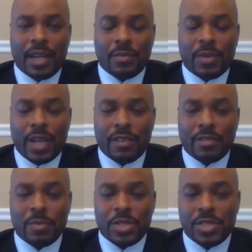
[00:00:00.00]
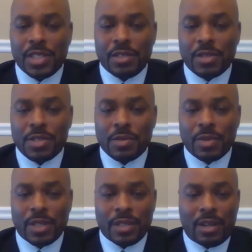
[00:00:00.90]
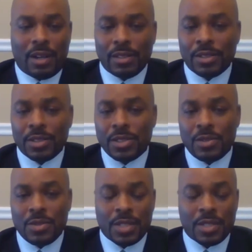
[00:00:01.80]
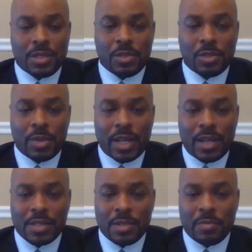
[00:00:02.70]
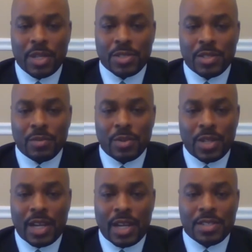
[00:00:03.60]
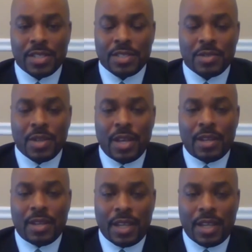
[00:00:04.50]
And we have to be generous with all of the tools in the toolbox and make sure we're not just